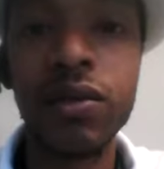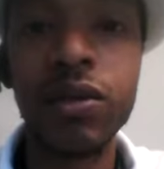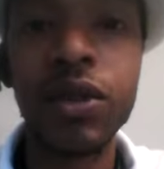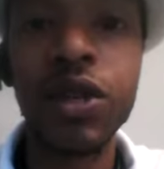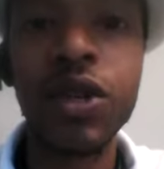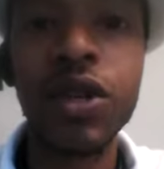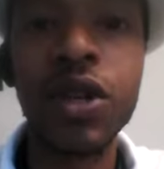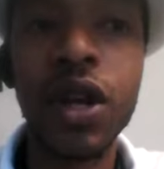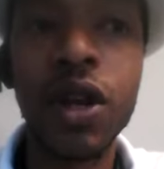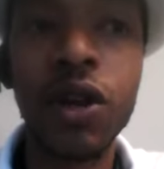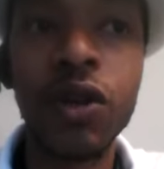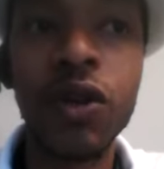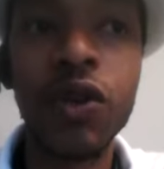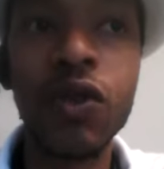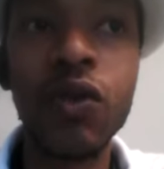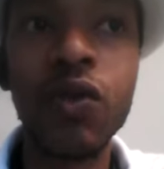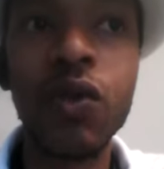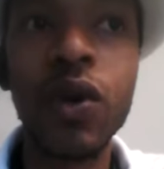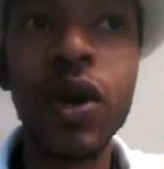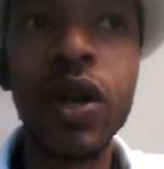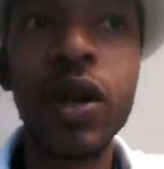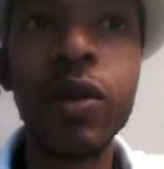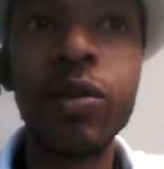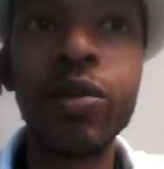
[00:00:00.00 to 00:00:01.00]
You know, you
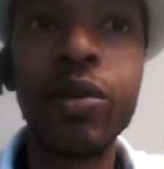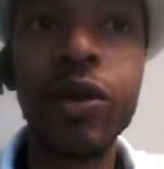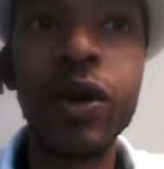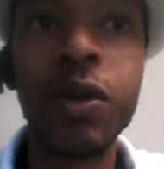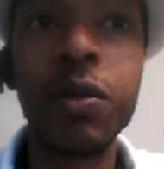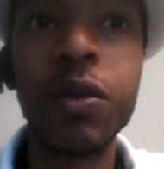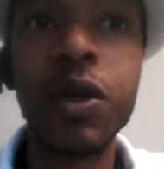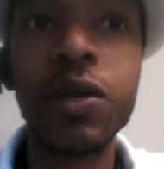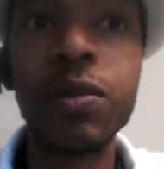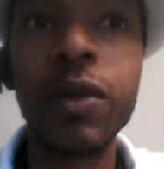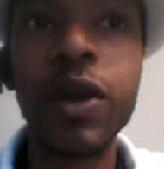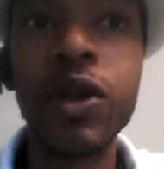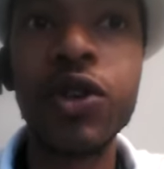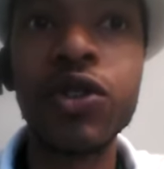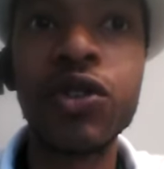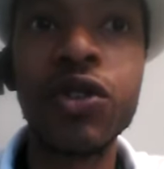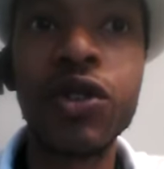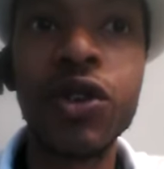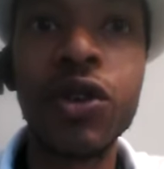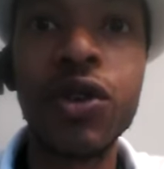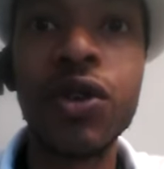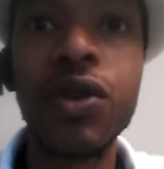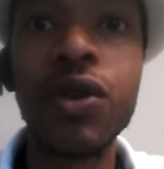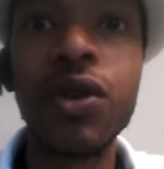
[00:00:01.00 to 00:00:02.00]
want to pretty much make
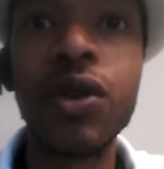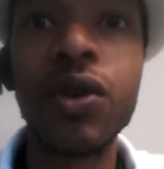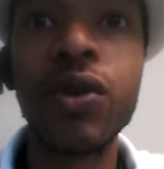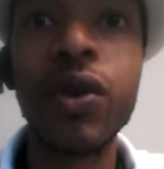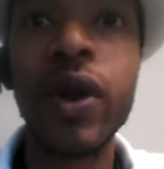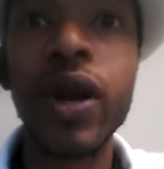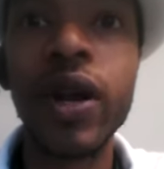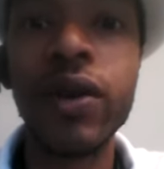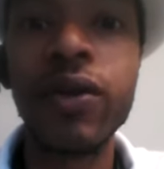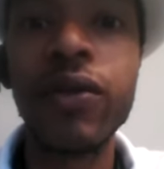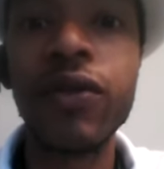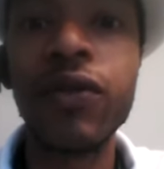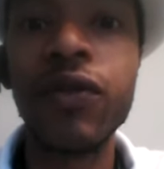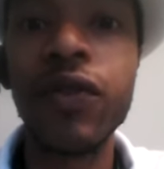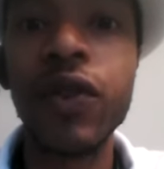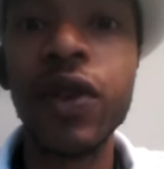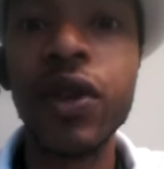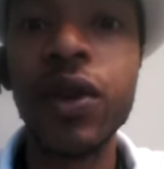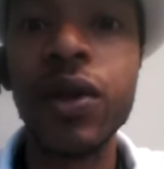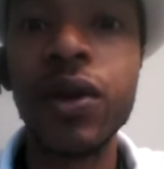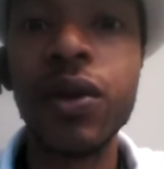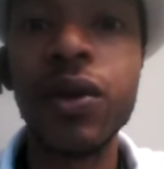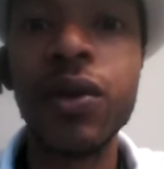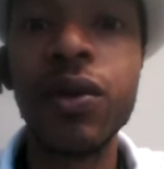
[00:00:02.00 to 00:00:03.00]
sure your auric
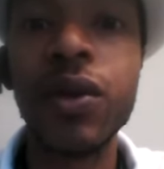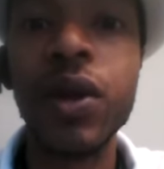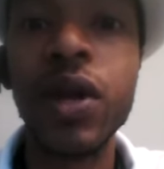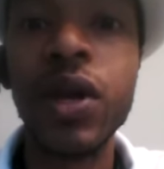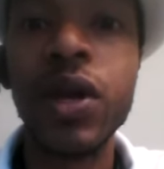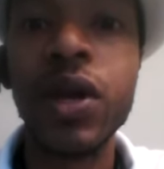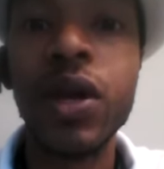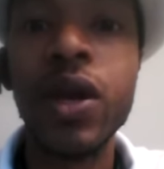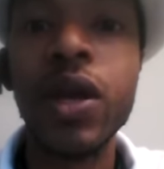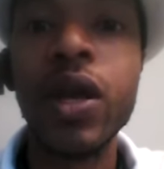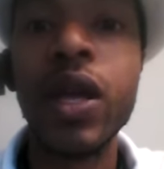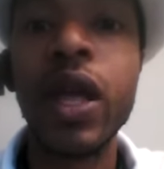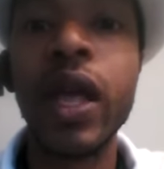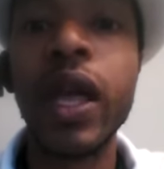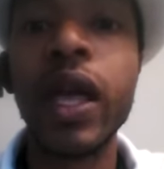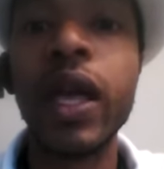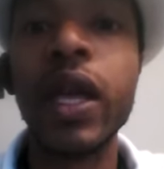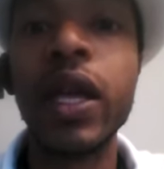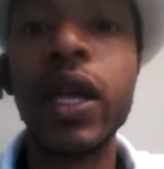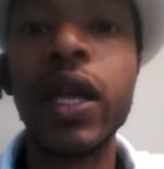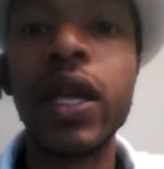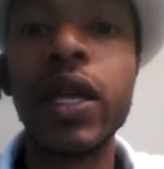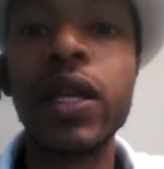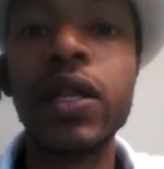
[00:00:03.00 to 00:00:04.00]
field
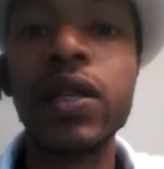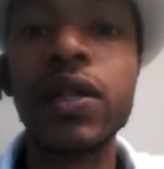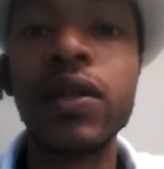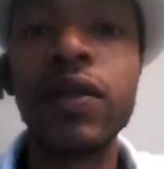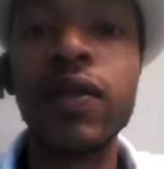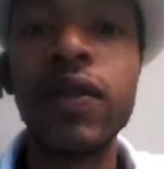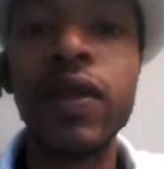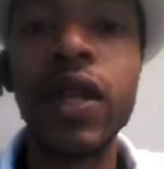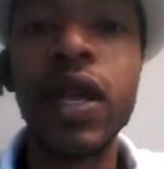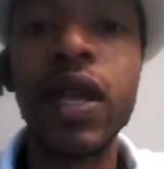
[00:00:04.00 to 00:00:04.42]
is